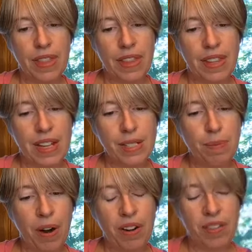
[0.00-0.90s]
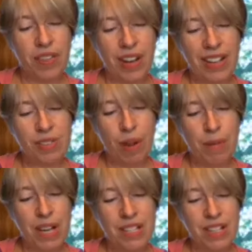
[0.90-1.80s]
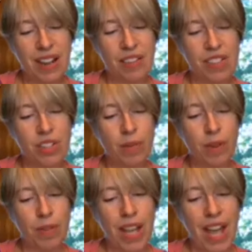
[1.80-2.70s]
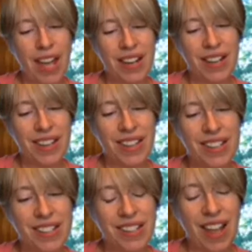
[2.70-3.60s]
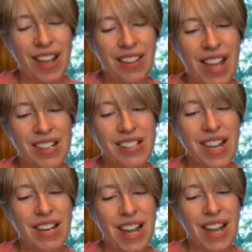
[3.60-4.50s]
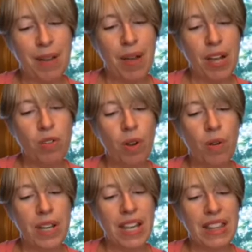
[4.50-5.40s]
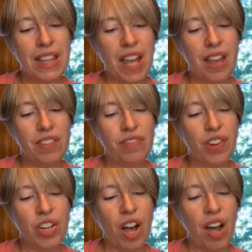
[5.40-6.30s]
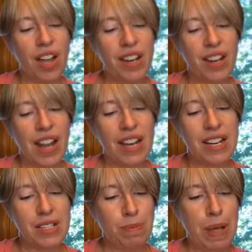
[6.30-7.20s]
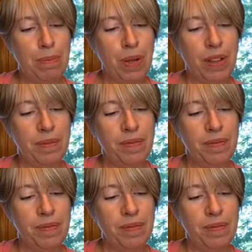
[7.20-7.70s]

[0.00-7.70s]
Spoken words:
This part is reminiscent of the sermon we had this last Sunday. Am I growing in love for God and his people?